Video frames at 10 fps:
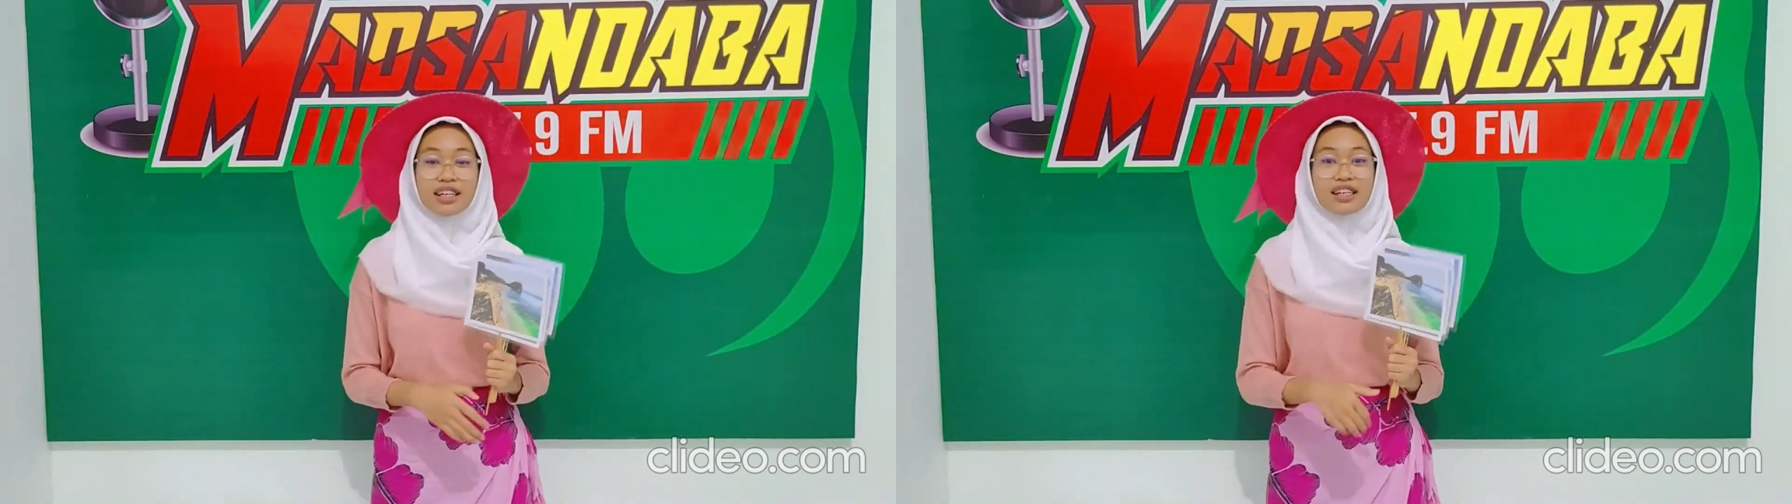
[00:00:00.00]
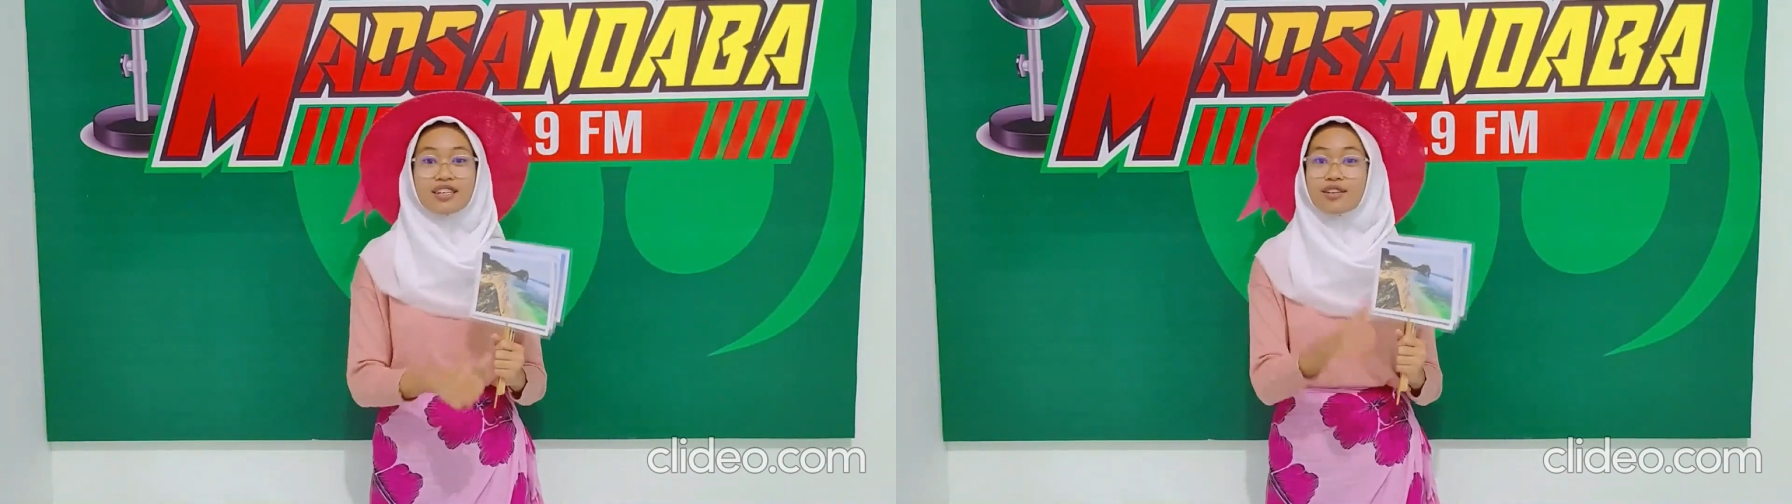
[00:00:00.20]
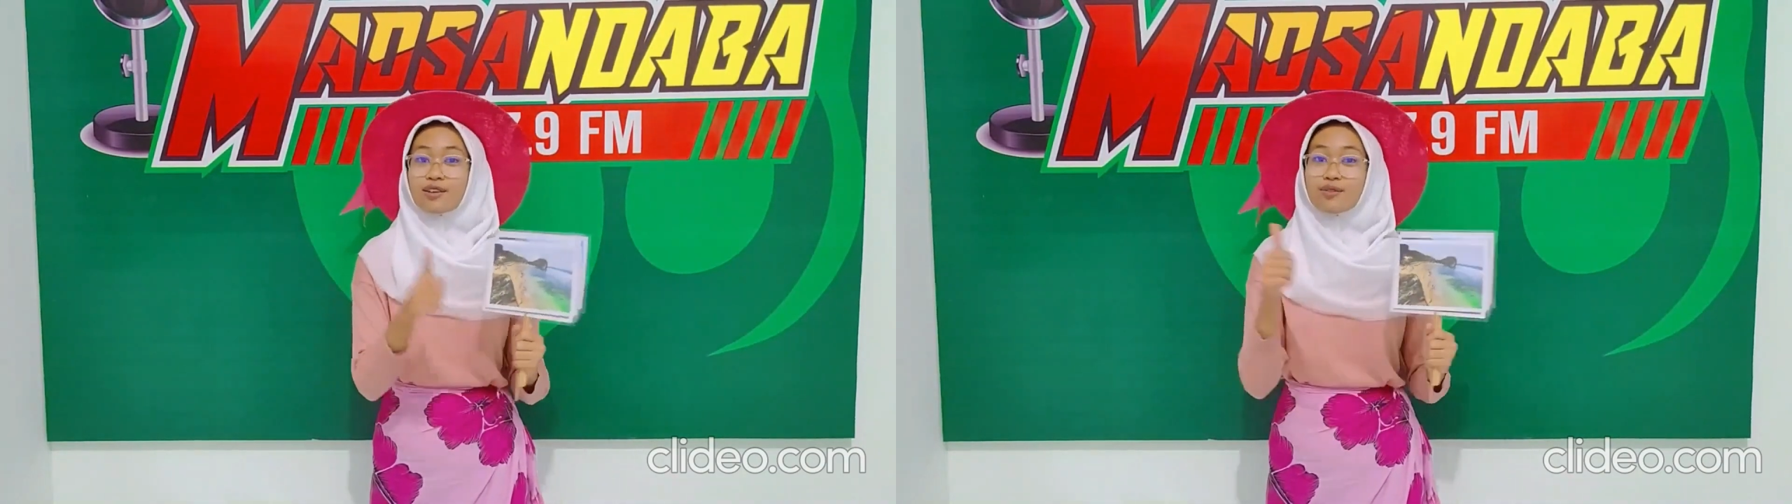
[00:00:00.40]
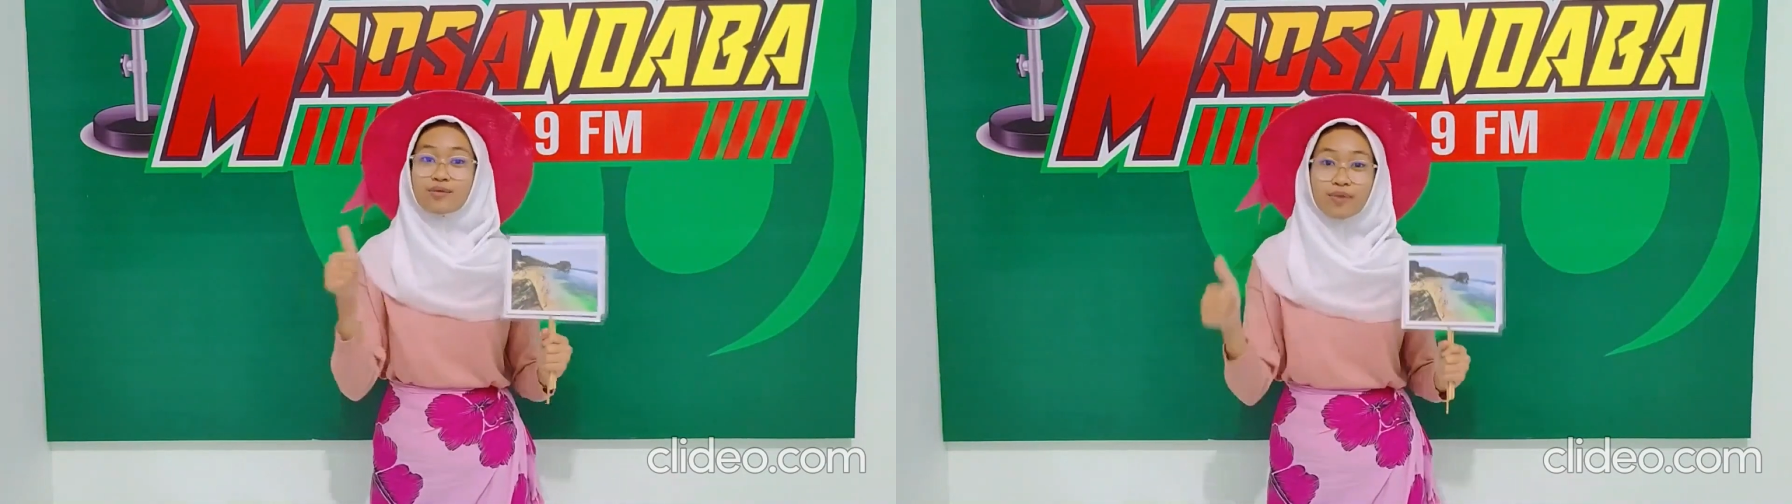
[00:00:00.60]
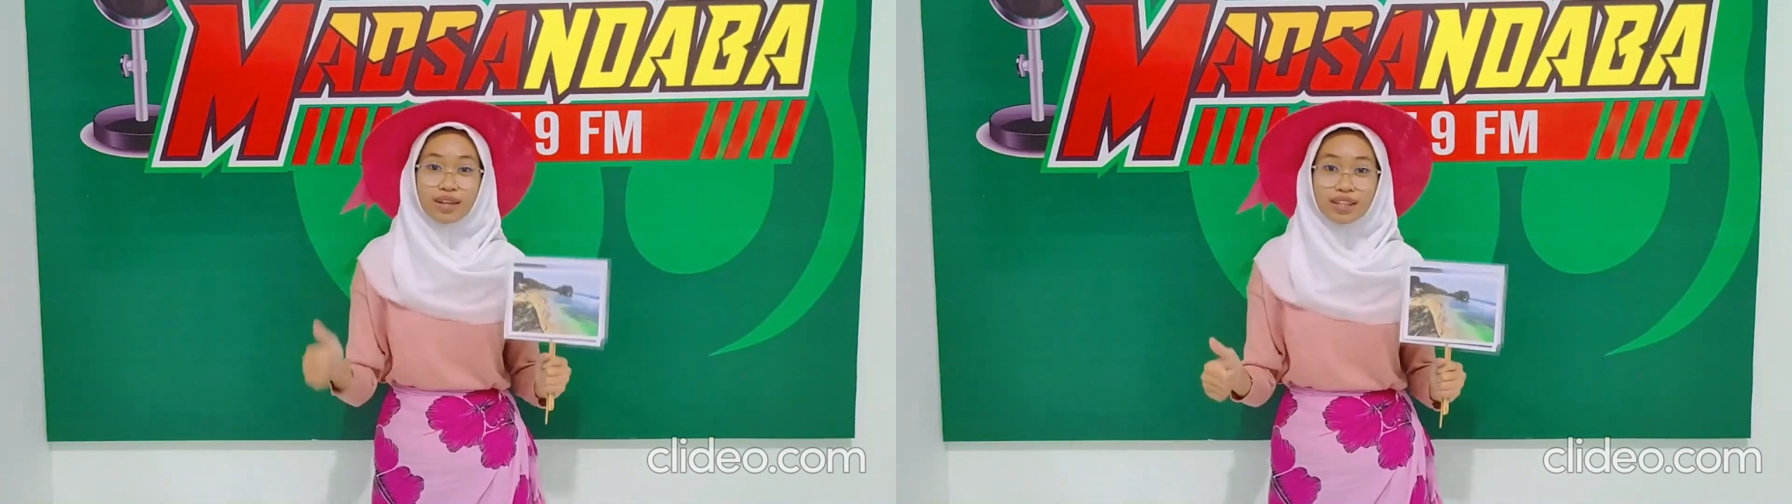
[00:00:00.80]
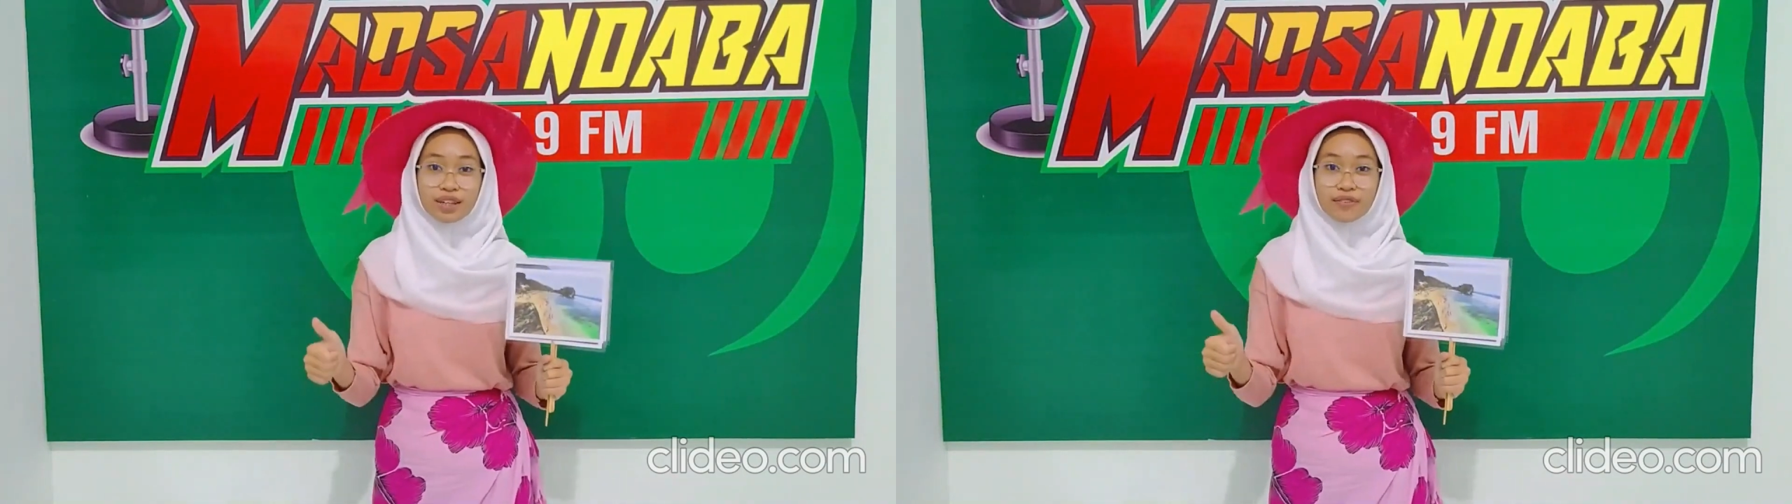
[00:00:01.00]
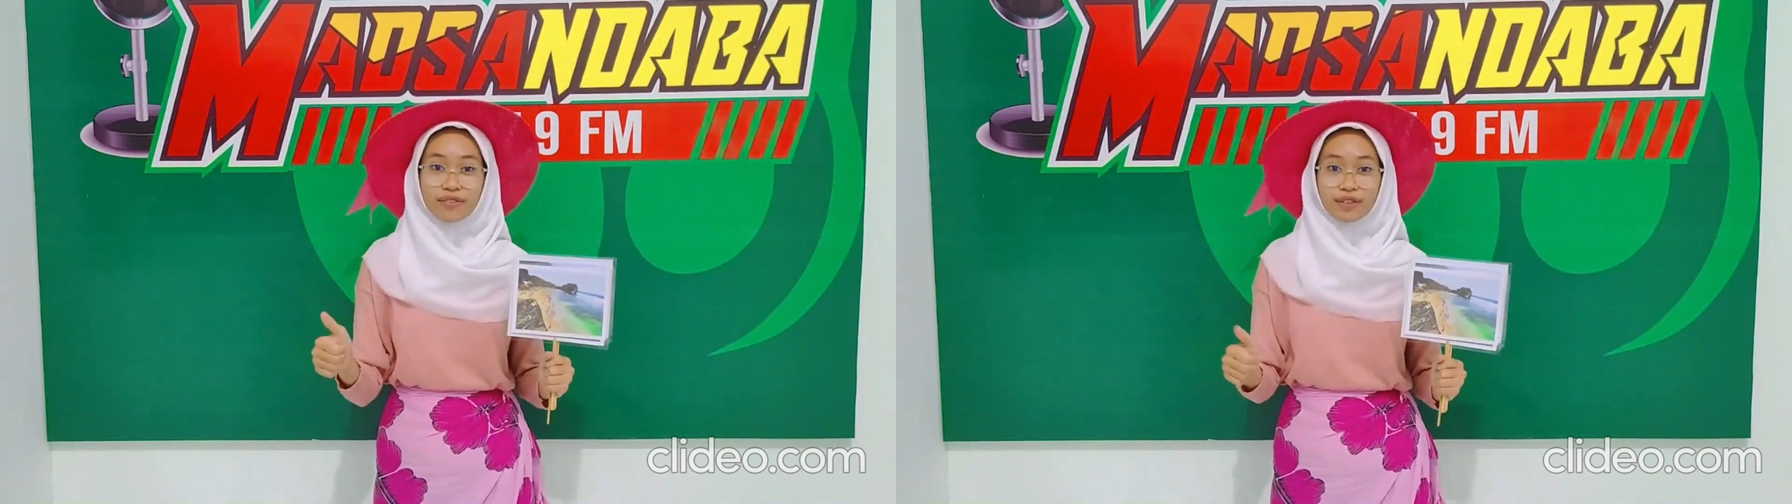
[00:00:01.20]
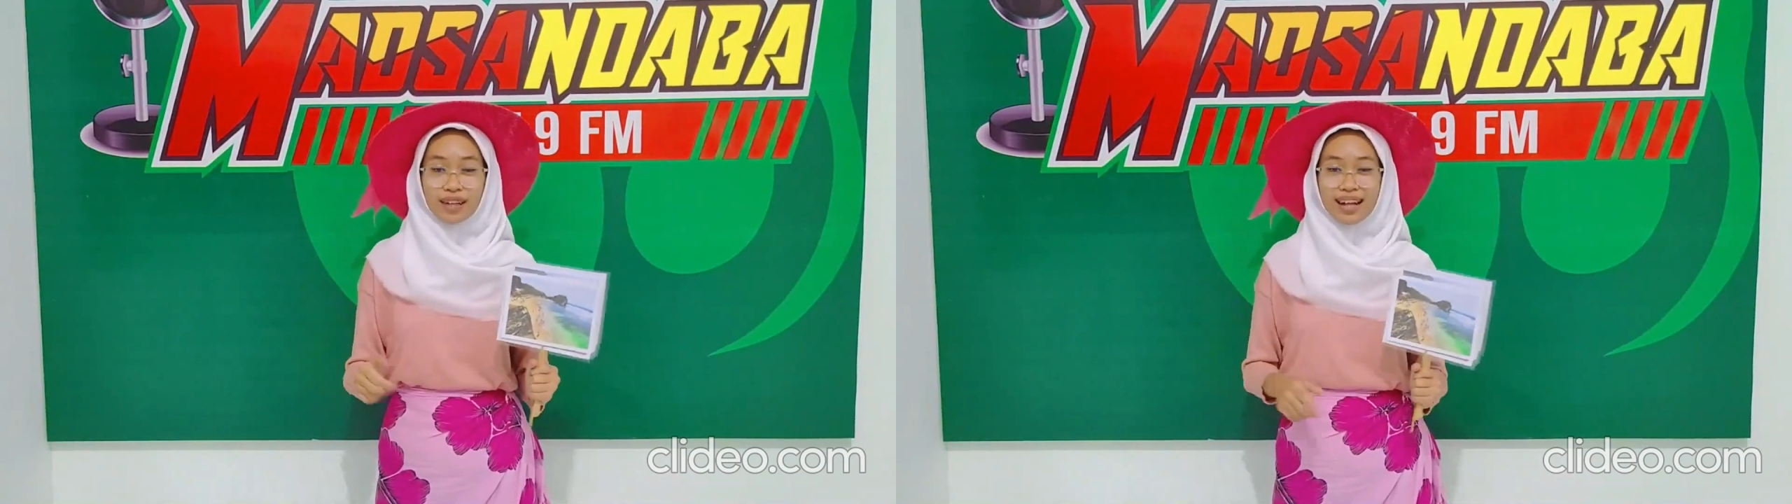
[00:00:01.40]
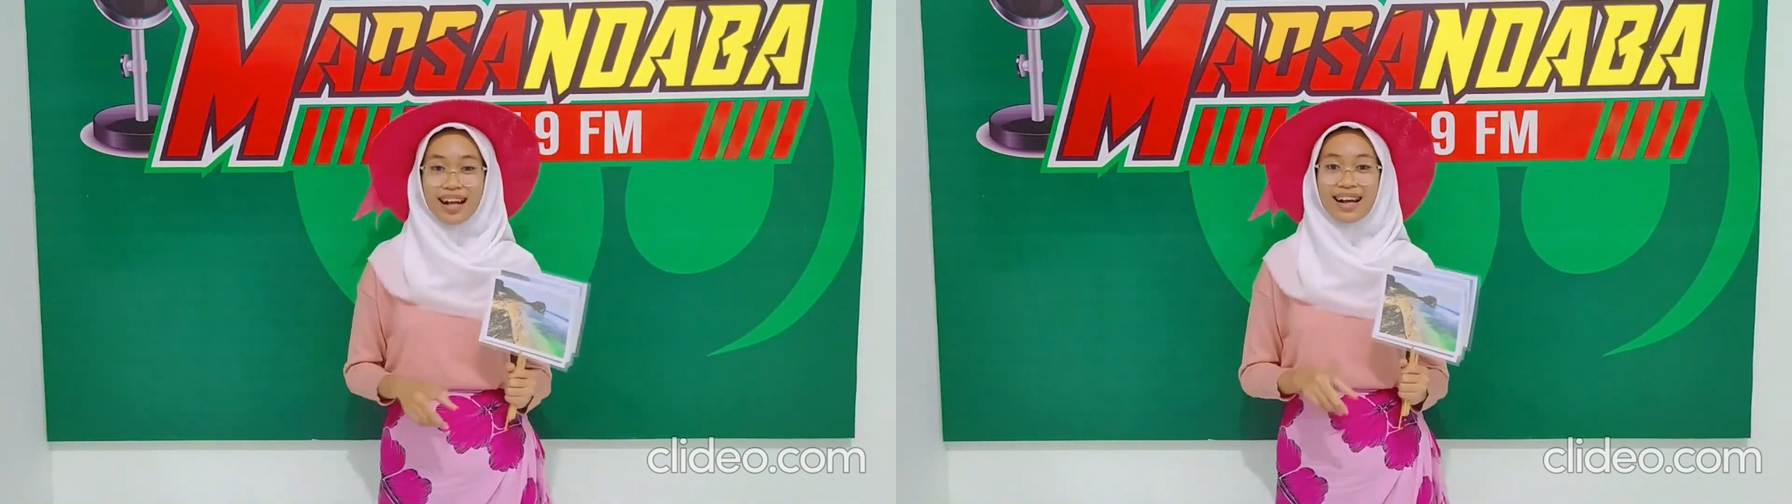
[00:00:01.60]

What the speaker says: is so wonderful.